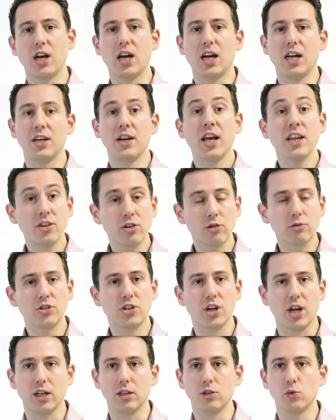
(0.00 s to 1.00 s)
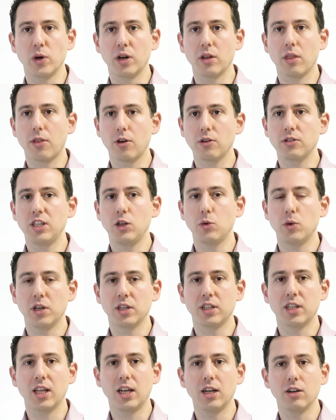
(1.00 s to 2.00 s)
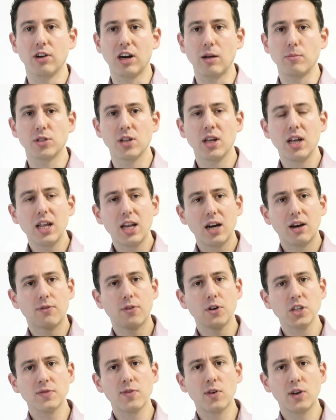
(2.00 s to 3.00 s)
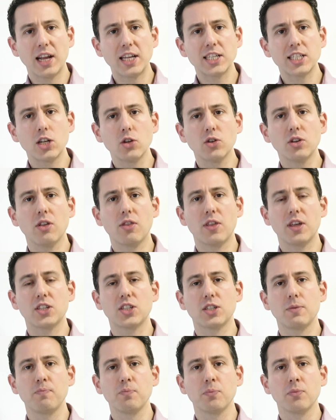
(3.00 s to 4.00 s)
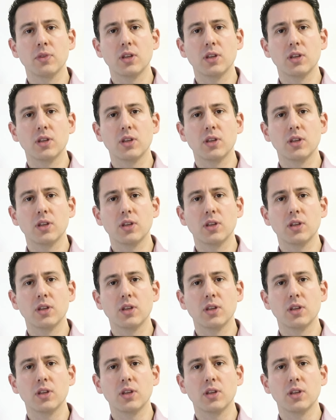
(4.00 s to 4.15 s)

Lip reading: a 9-year-old child weighing 31 kilograms. First of all, let's look at this